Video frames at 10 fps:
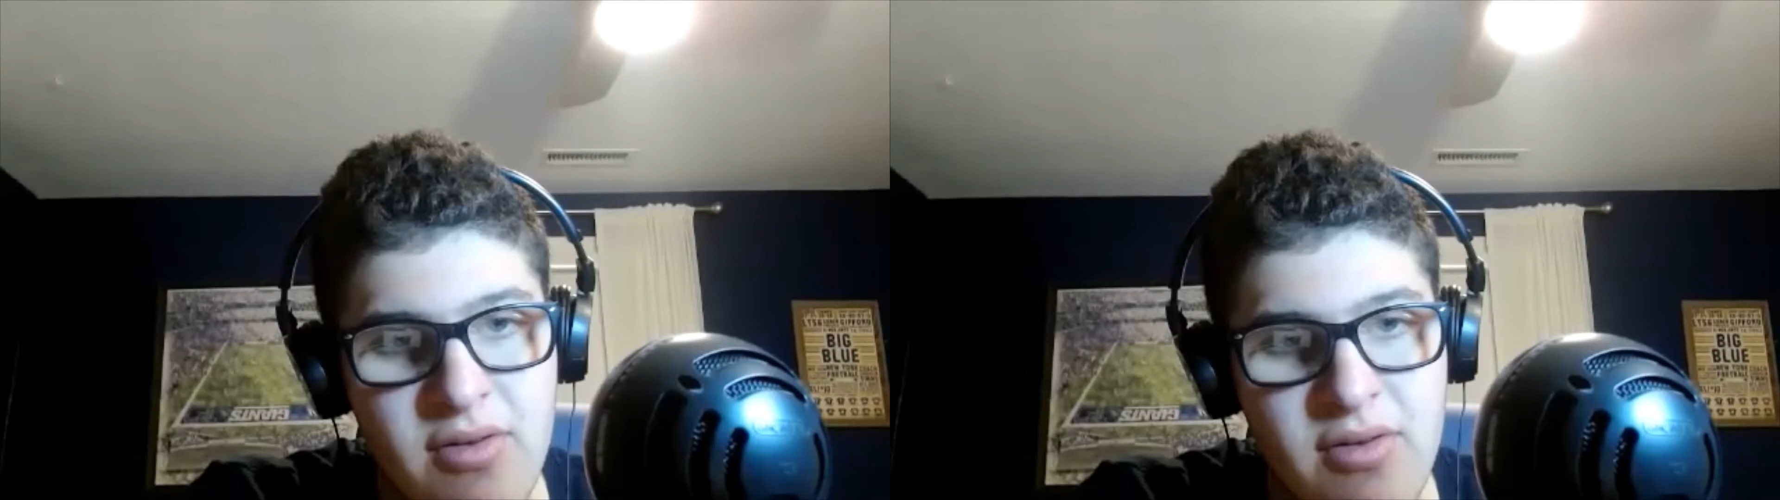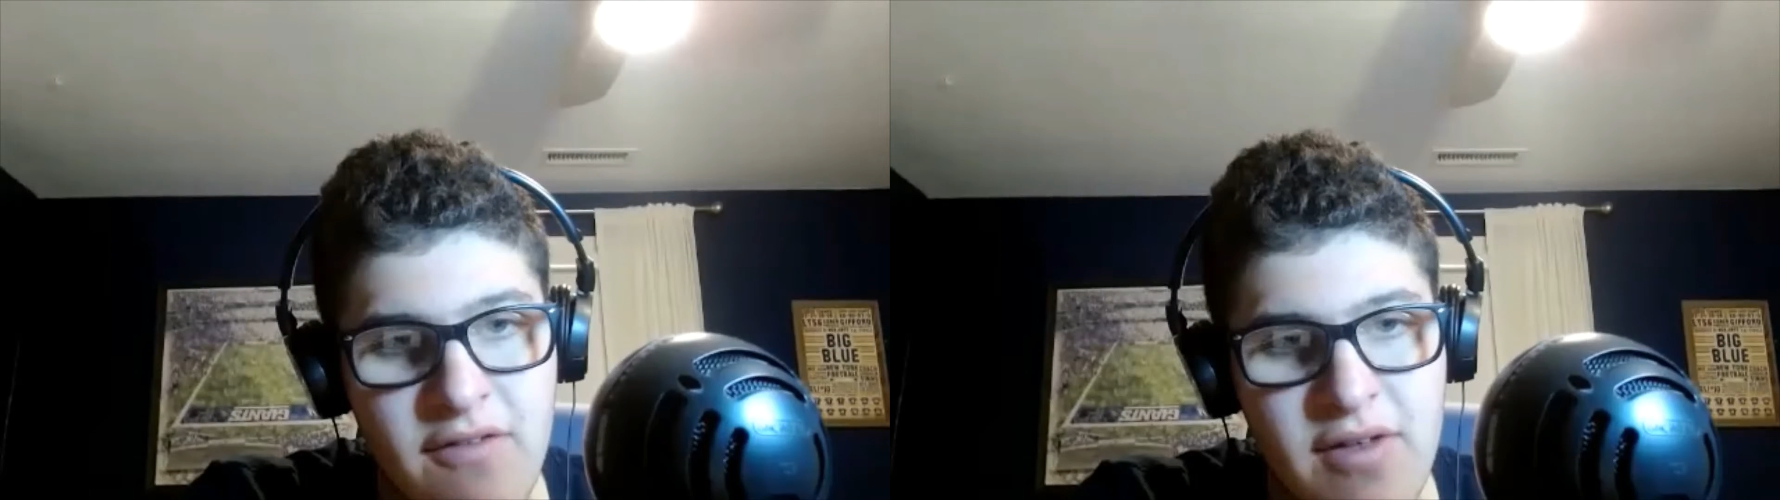
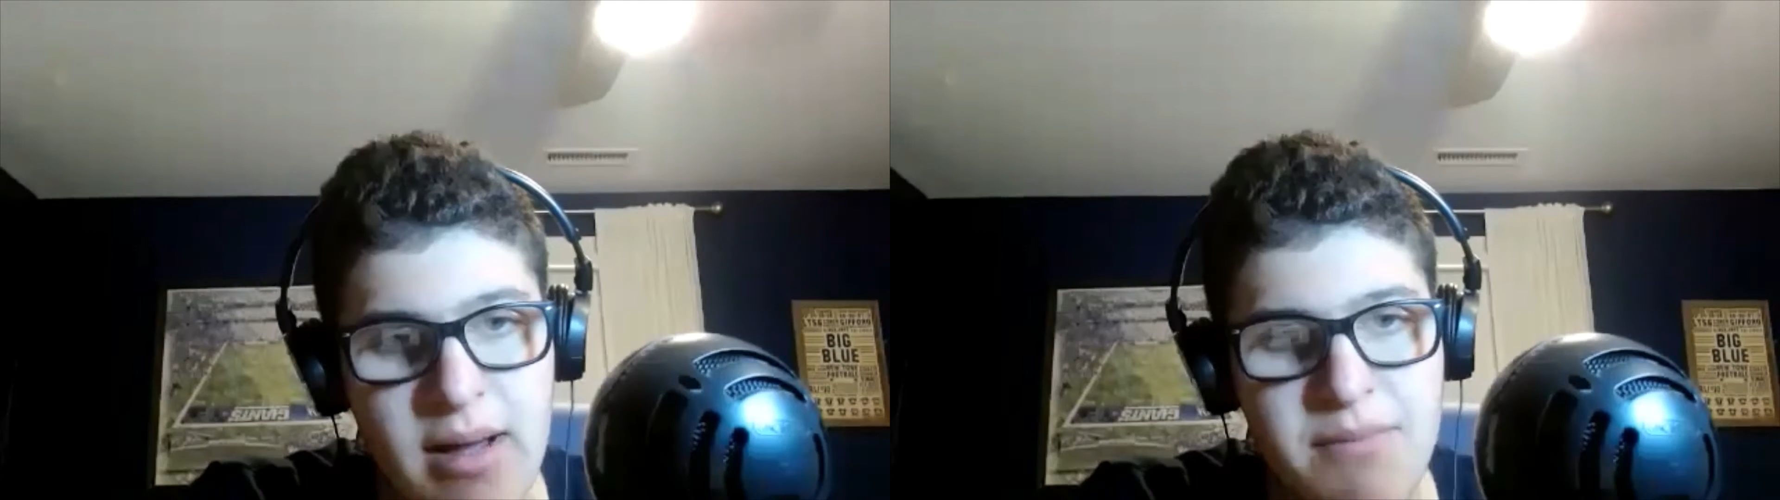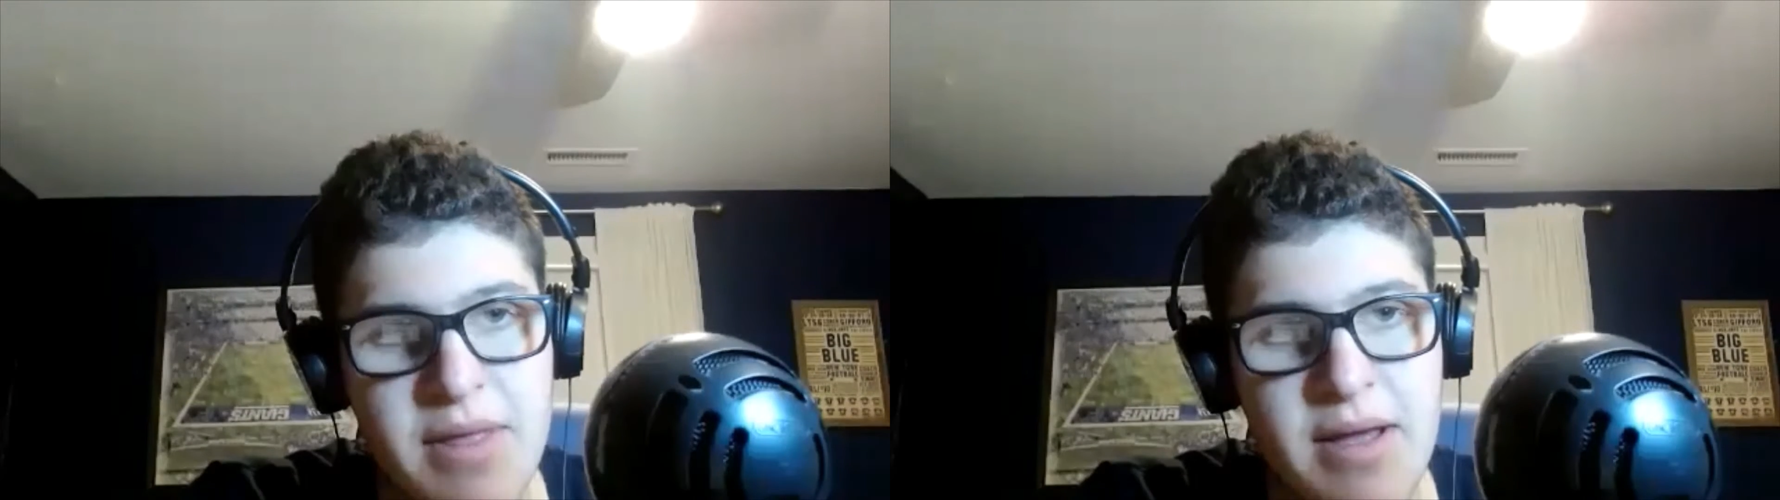definitely
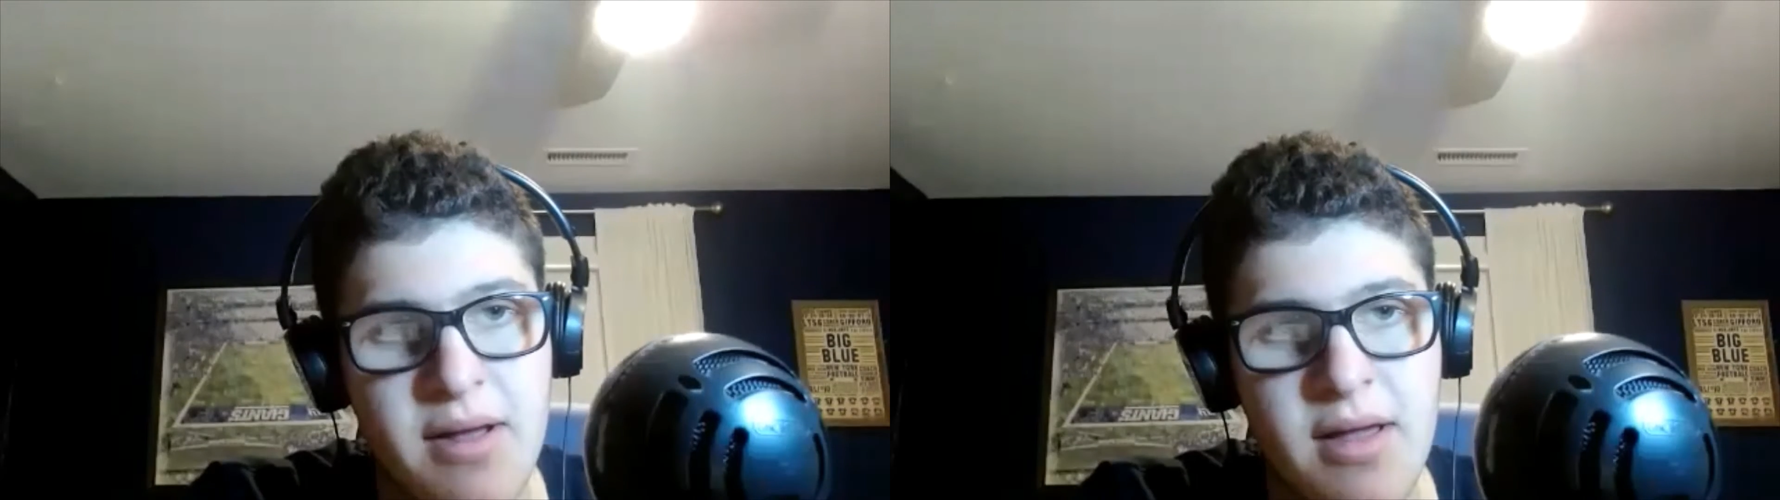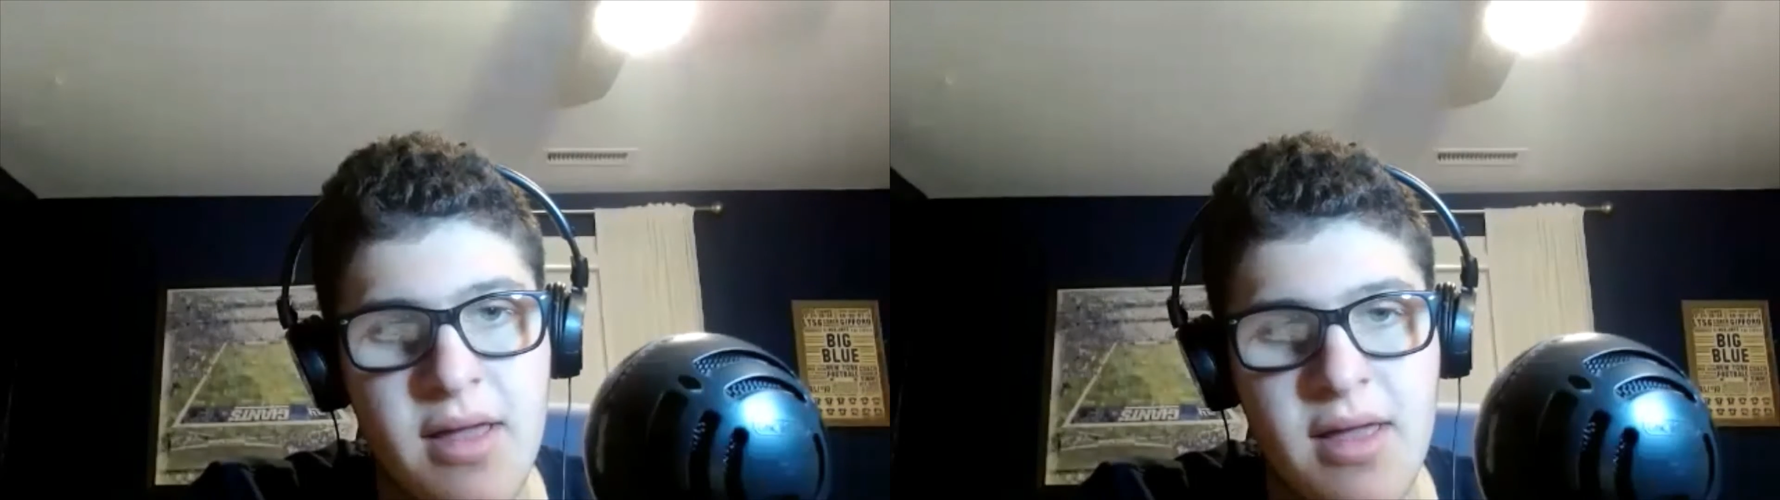up
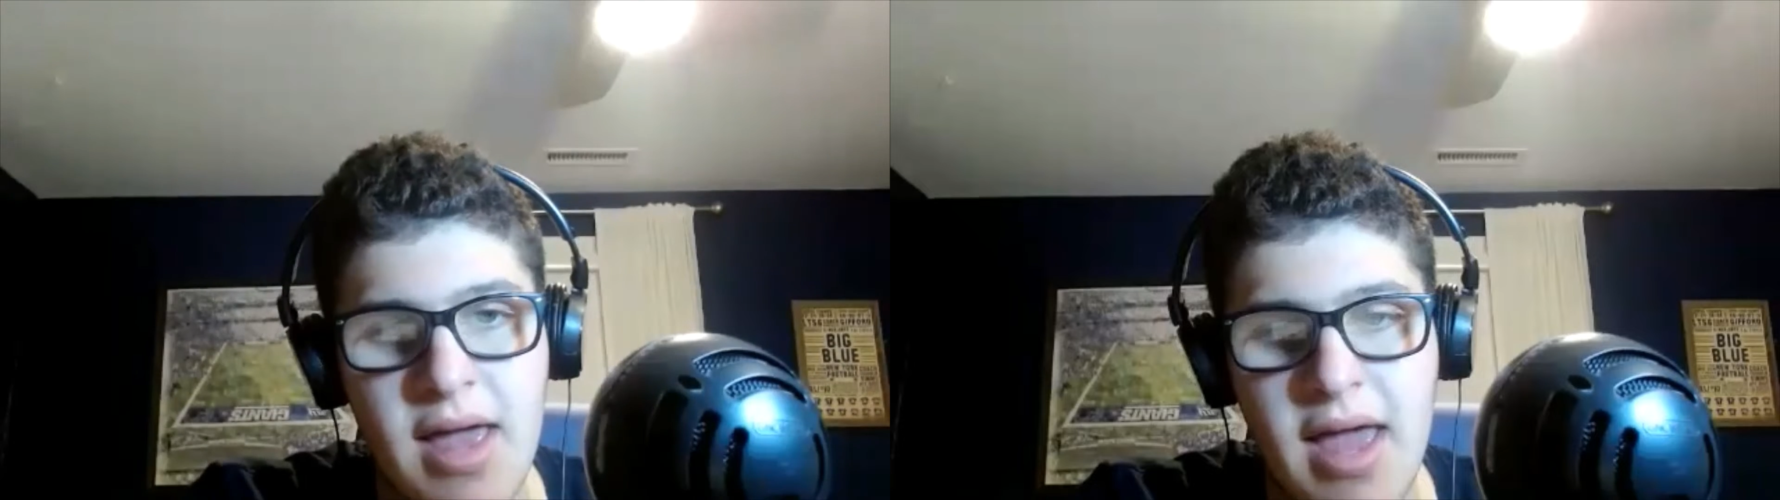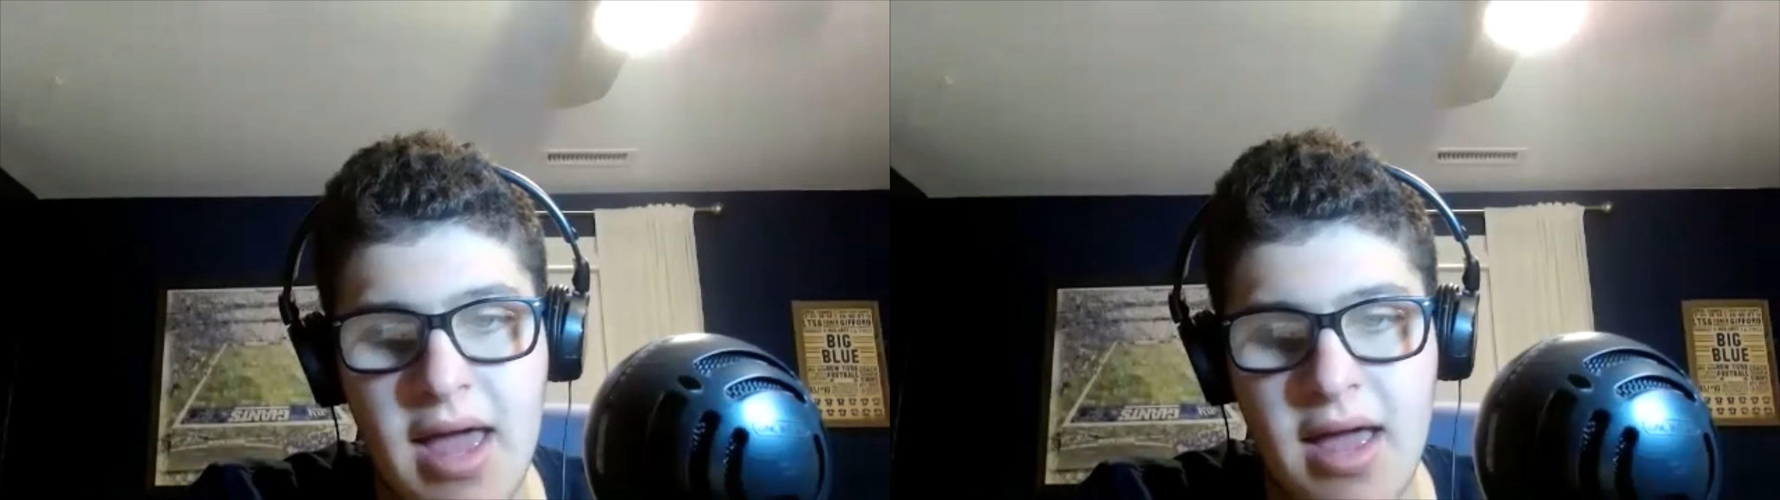there.
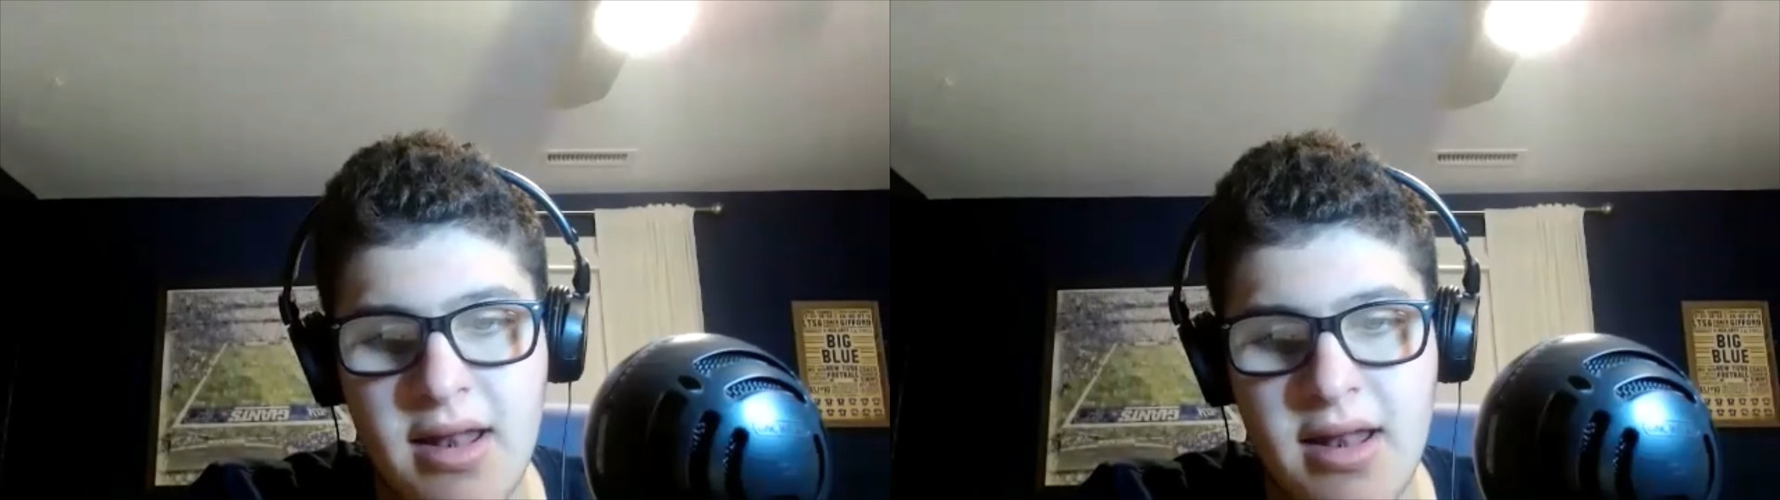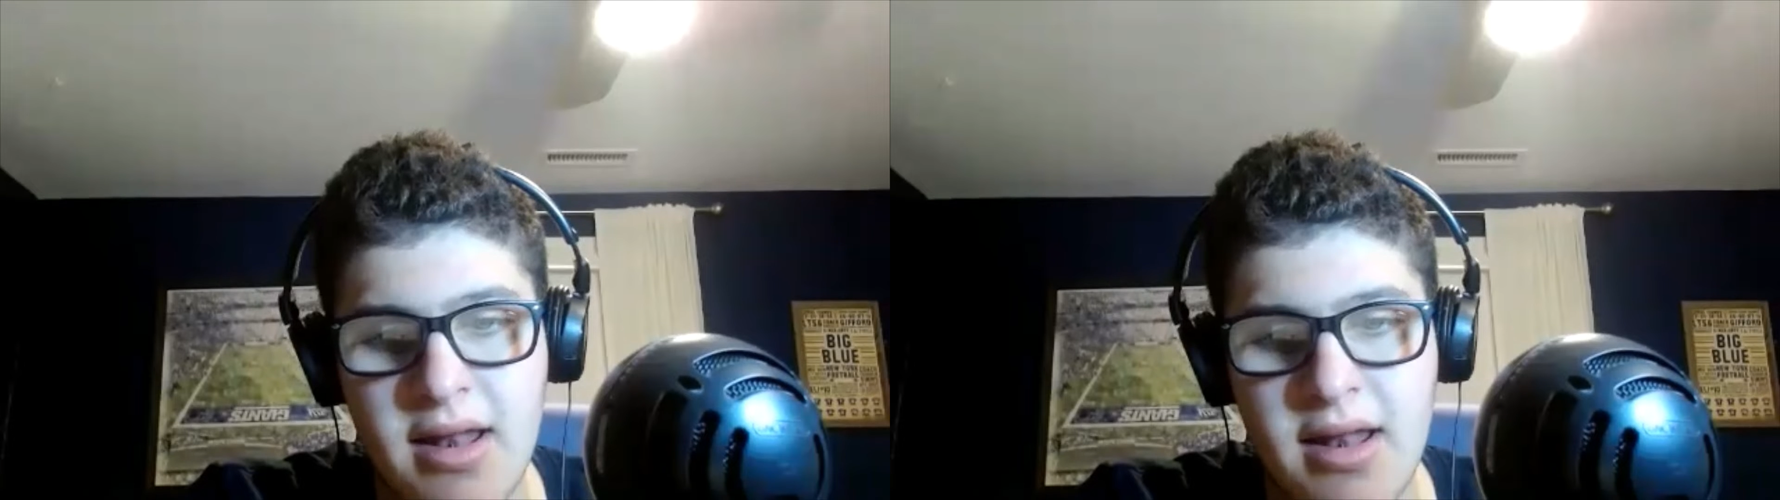And
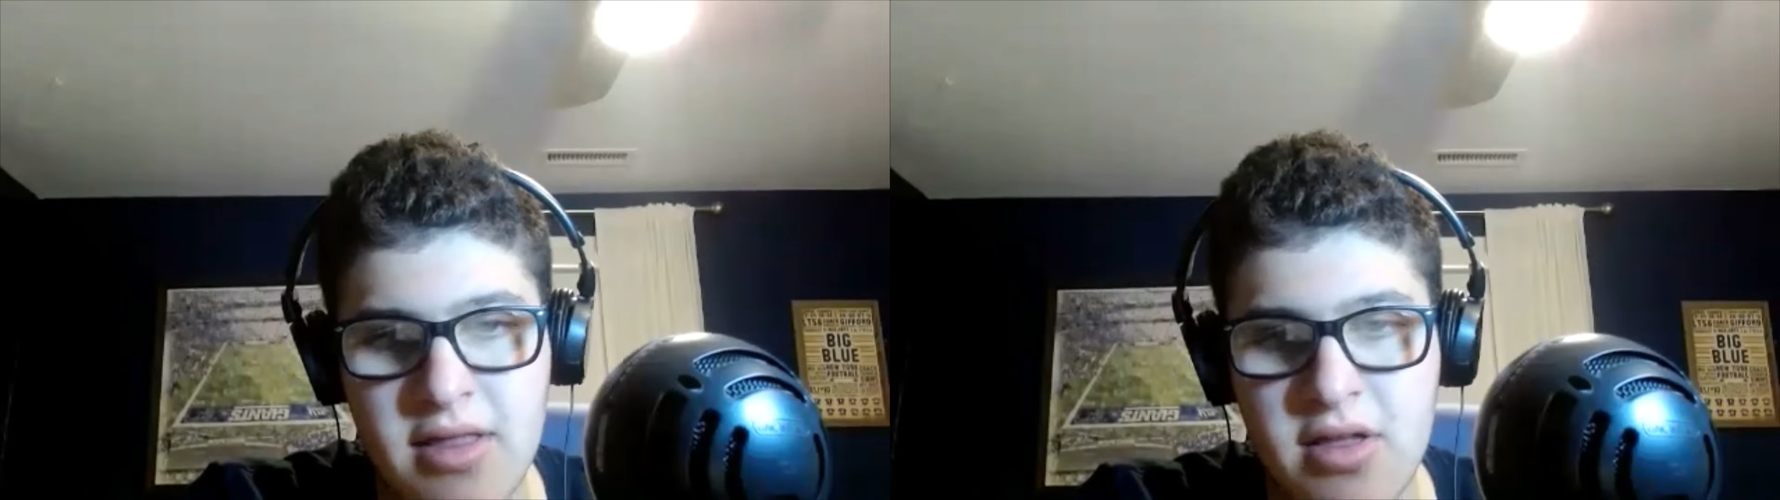I think